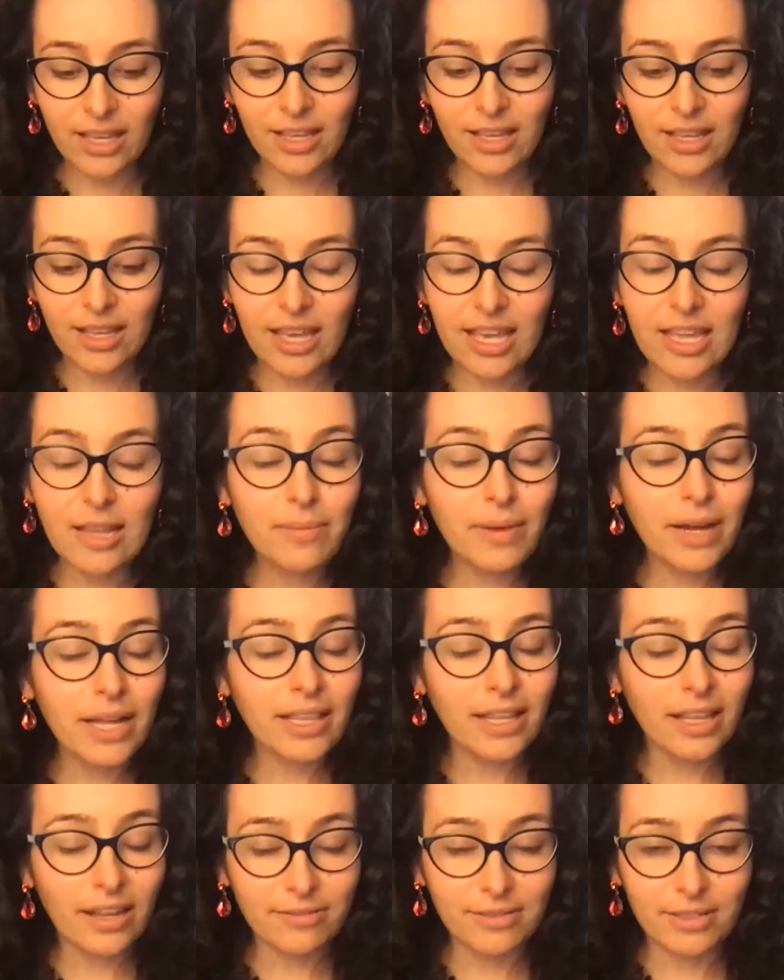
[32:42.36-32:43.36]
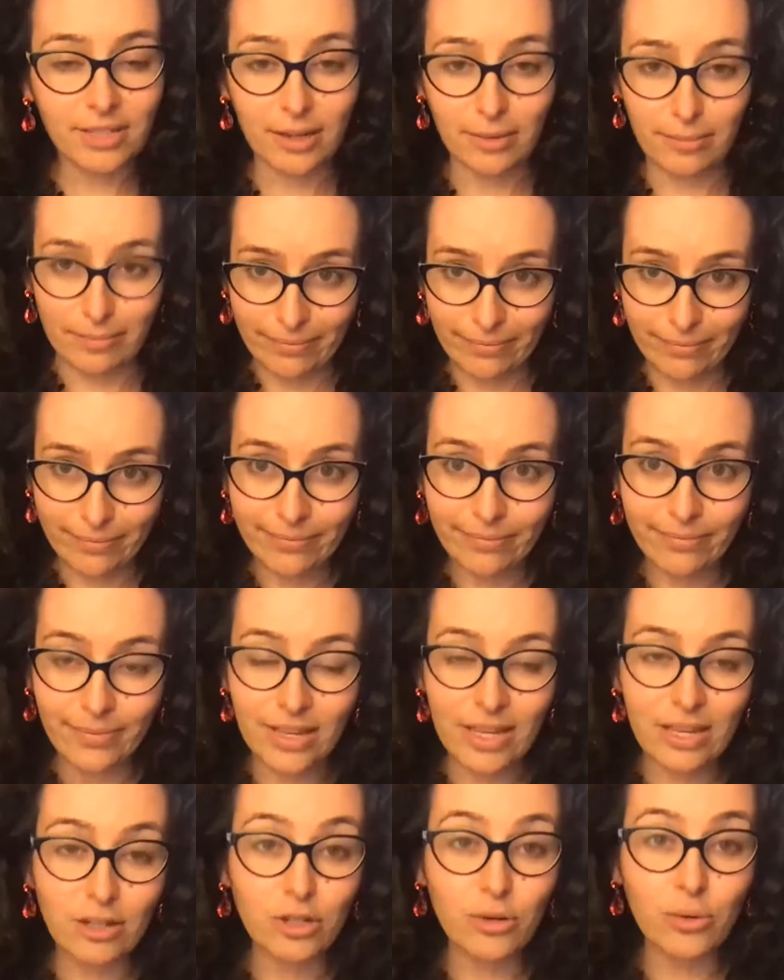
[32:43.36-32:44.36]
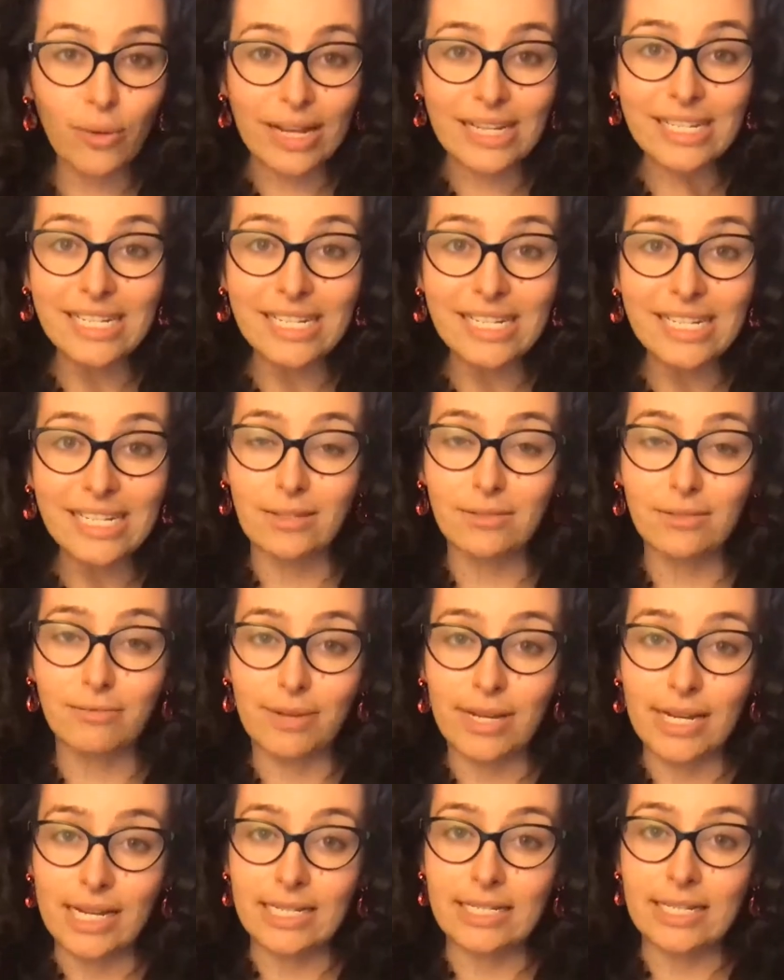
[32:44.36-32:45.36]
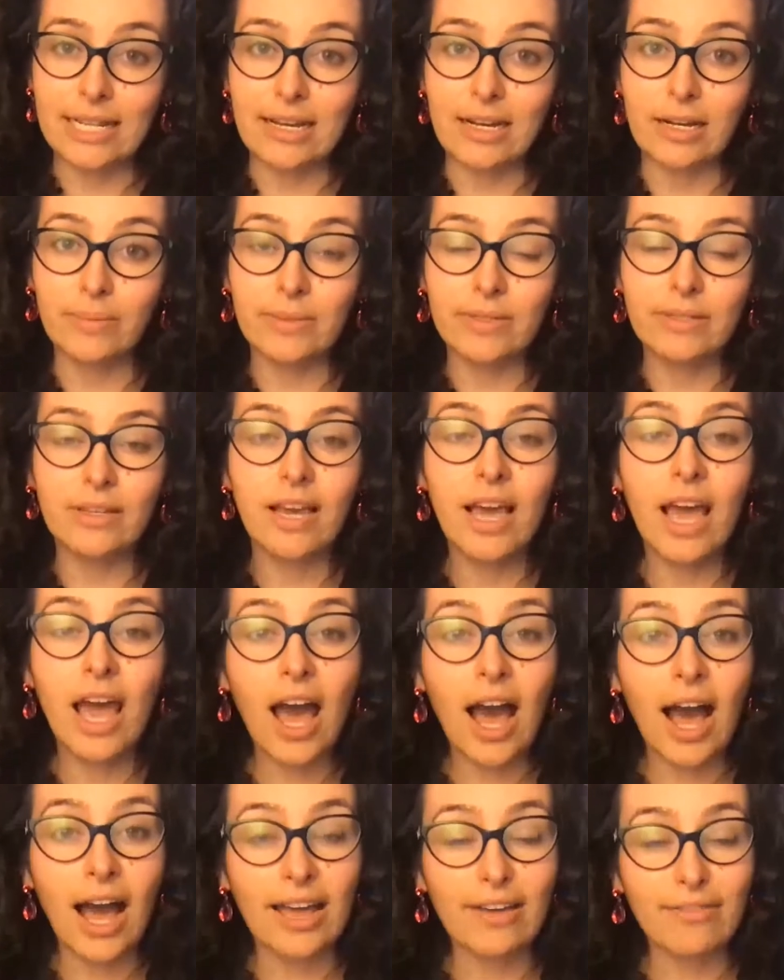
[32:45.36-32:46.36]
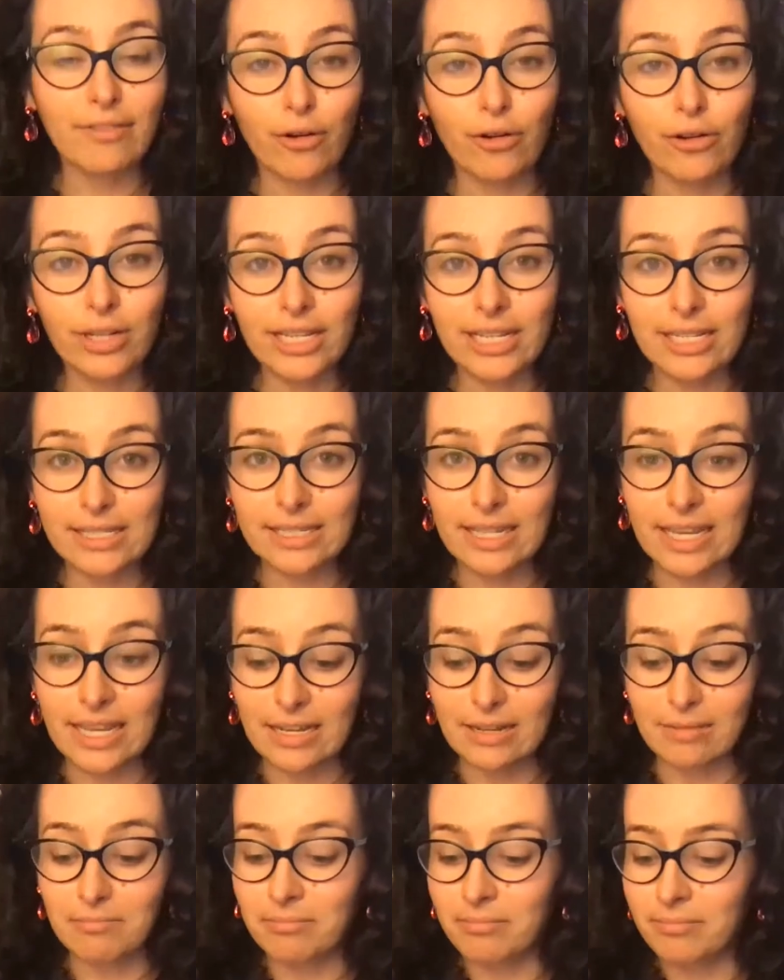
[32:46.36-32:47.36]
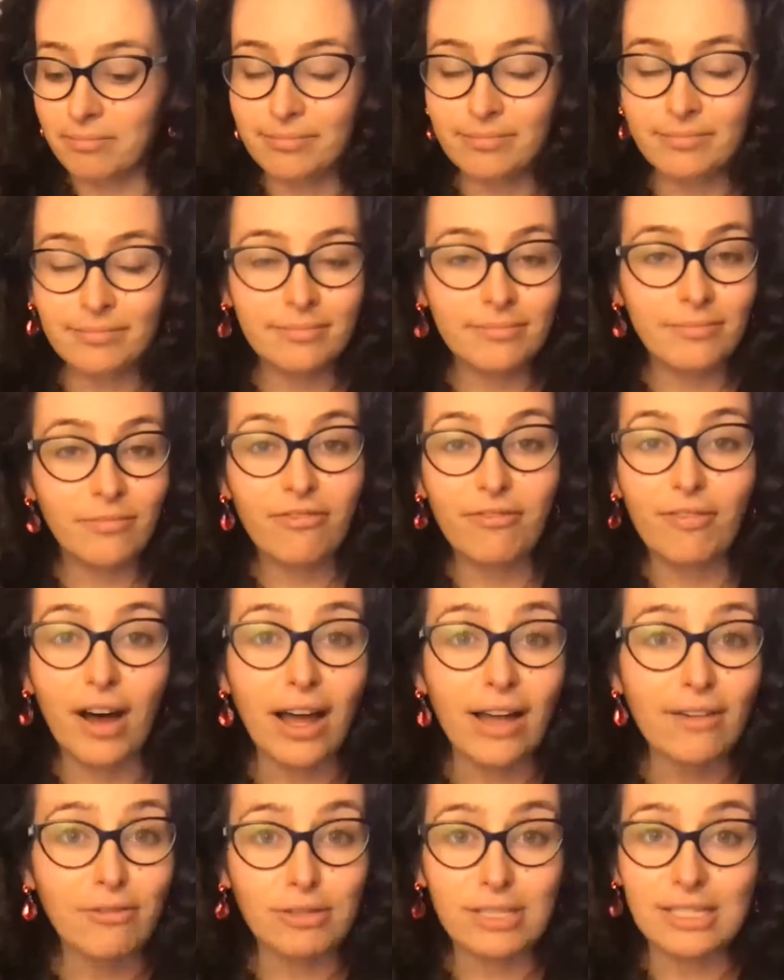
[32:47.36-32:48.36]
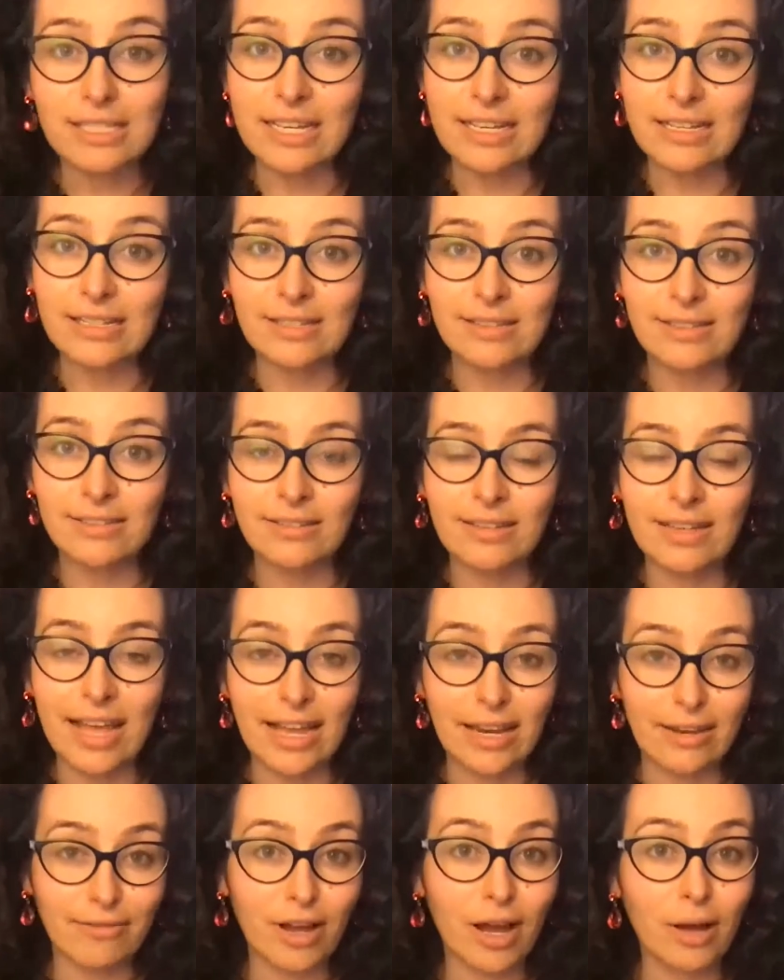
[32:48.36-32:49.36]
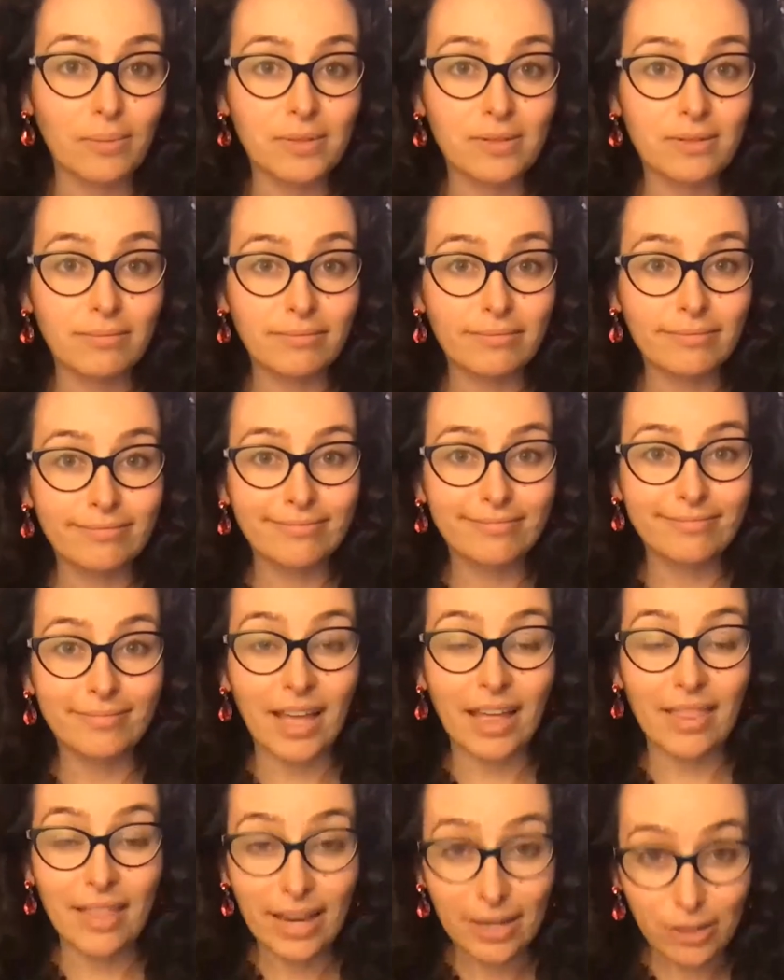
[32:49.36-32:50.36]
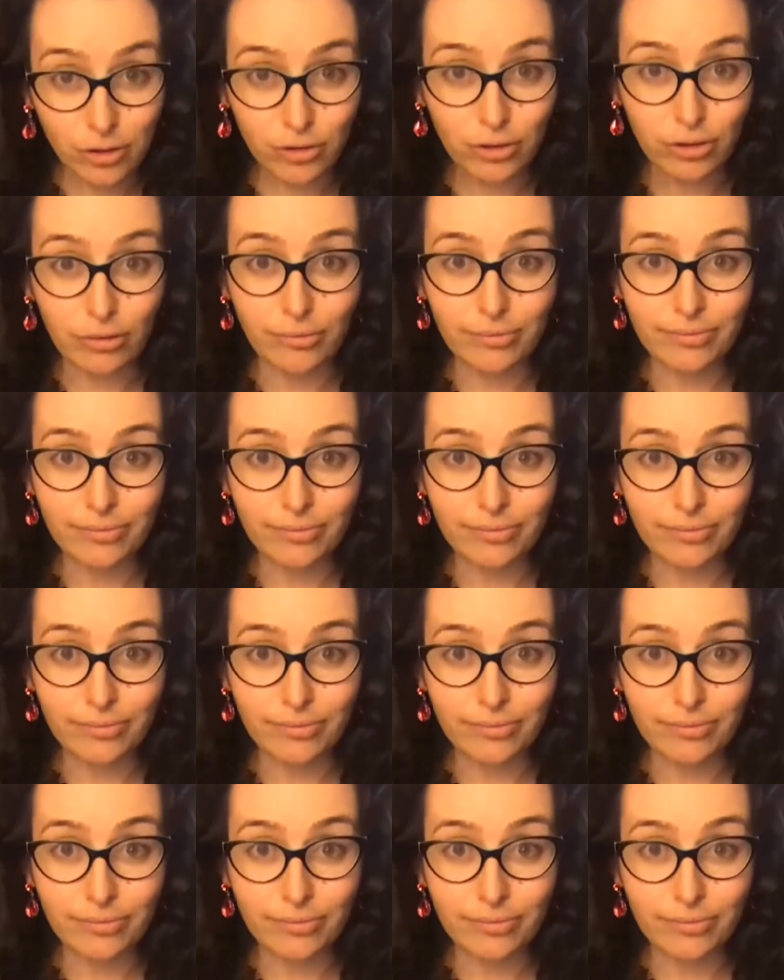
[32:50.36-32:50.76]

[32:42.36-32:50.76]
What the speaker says: In my lifetime, in 20 years of reading teacups, I have only seen 5 or 6 negative cups, and that is true.